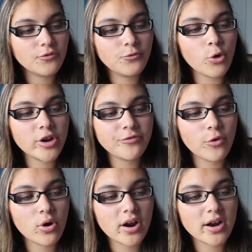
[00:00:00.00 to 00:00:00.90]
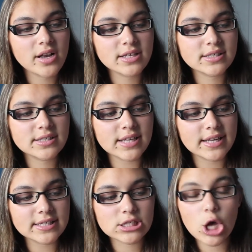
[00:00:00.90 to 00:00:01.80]
forty-four
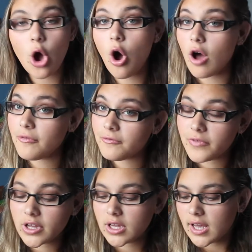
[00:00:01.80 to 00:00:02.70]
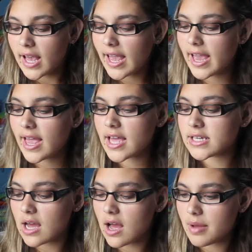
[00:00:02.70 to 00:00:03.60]
cents off,
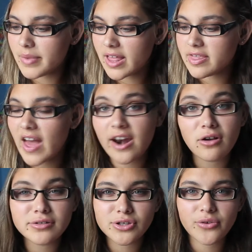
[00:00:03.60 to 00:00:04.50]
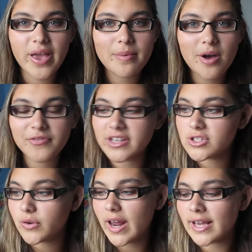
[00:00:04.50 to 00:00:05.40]
and um, that also came off this,
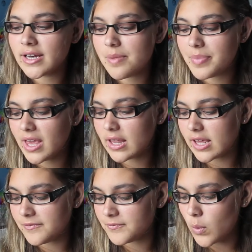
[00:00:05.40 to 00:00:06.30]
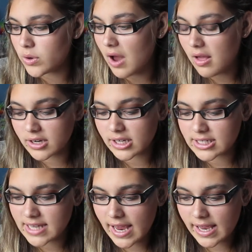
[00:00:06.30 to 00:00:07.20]
so it ended up being like four
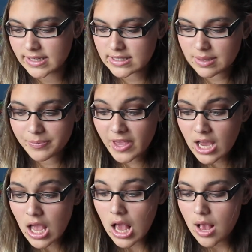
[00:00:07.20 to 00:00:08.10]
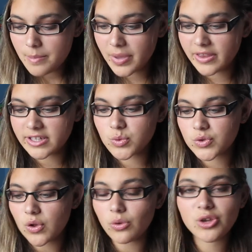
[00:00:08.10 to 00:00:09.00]
dollars and something. But this
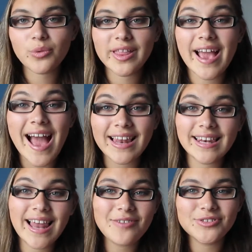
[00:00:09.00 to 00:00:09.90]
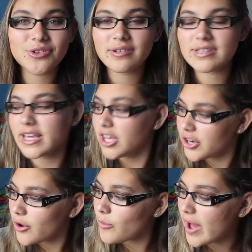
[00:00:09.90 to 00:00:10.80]
was the only one they had left, so I was like, you
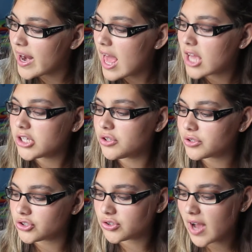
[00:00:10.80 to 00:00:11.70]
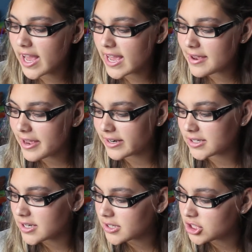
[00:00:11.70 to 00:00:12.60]
know what, you can try it
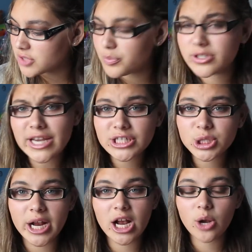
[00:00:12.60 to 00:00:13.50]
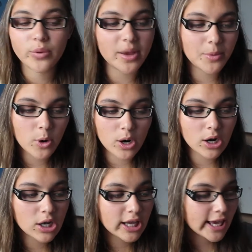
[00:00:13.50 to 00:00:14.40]
and just protect your hair when I'm
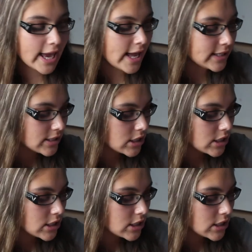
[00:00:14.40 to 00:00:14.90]
curling it,